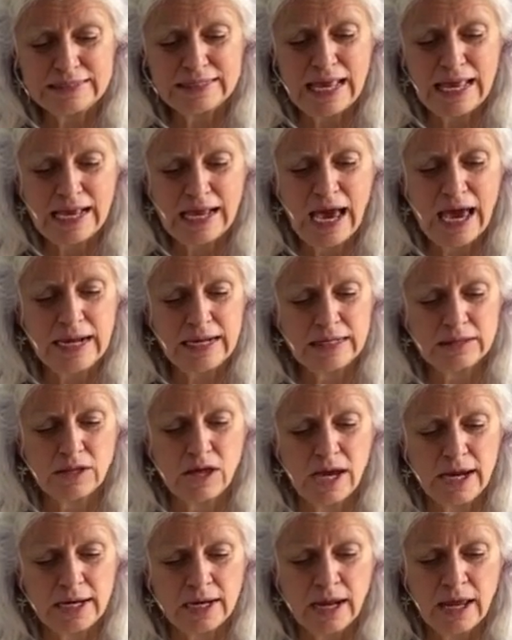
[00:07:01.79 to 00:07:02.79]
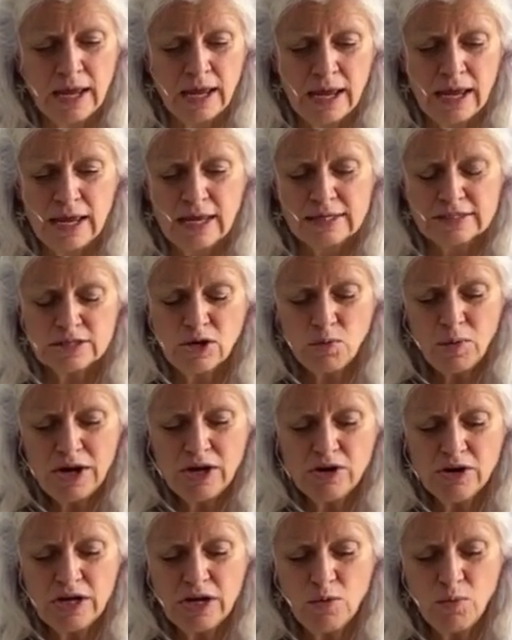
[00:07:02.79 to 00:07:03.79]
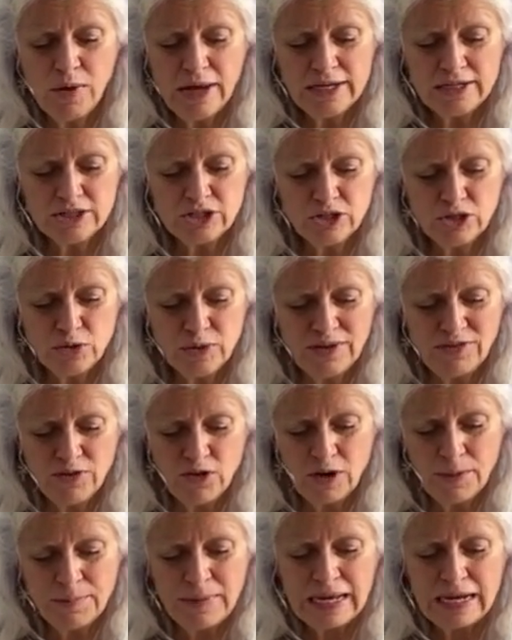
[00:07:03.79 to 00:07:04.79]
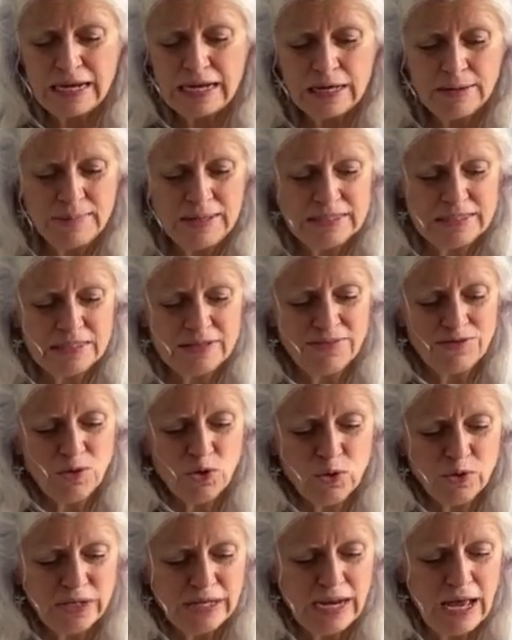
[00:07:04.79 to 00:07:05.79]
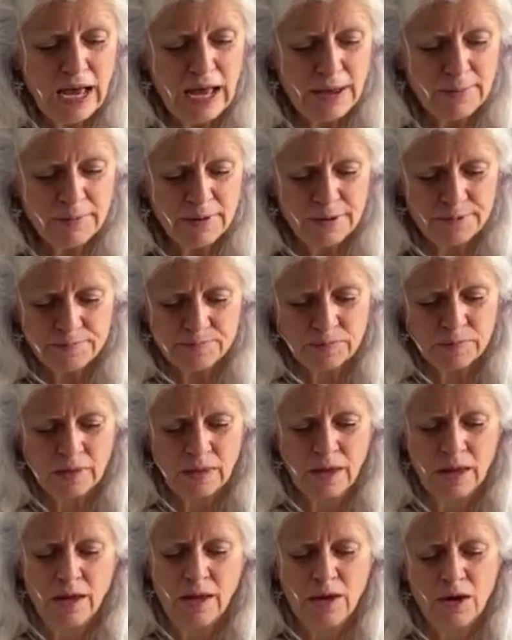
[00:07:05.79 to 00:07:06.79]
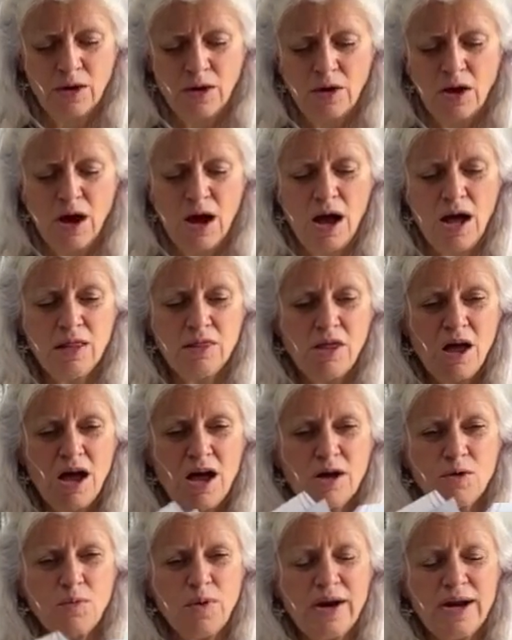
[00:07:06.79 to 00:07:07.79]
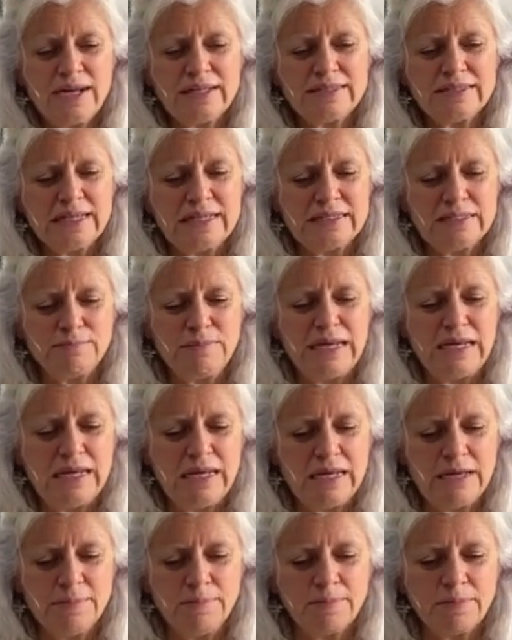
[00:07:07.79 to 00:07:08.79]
a cutting line. So what you're going to want to do if you're a medium is fold it up along where it says medium,